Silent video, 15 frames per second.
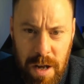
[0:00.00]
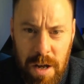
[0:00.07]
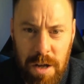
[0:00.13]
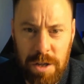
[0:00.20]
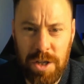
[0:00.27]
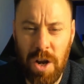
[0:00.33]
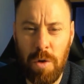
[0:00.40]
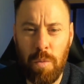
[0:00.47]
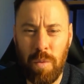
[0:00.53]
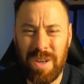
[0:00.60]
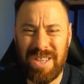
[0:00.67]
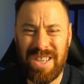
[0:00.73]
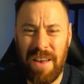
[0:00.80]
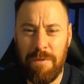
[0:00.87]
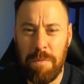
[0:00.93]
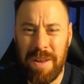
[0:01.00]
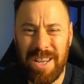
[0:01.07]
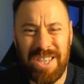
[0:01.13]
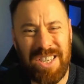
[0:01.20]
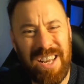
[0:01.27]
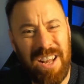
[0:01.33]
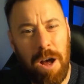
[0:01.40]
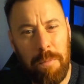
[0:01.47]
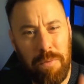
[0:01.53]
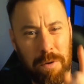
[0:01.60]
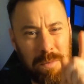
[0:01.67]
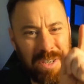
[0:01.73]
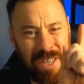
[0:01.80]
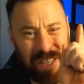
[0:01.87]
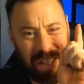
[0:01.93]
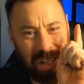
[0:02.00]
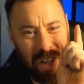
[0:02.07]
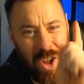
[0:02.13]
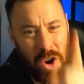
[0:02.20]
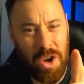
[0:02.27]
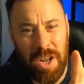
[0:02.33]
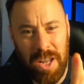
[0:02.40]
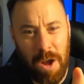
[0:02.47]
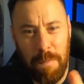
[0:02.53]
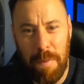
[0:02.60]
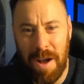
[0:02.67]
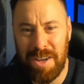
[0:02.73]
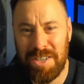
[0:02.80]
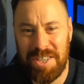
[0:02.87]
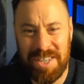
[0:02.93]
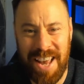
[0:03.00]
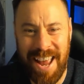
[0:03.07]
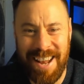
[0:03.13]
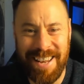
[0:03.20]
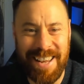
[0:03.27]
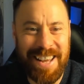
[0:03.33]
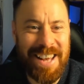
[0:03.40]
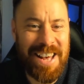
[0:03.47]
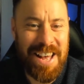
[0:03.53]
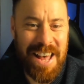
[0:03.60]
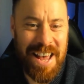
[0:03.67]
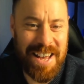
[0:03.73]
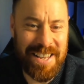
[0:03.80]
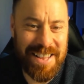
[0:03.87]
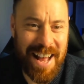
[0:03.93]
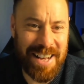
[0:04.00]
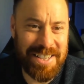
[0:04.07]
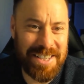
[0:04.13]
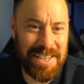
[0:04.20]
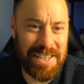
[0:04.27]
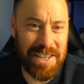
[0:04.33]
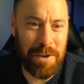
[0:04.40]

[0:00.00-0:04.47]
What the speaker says: So we're 7 minutes in. I promise it's not going to go past 10. That's the deal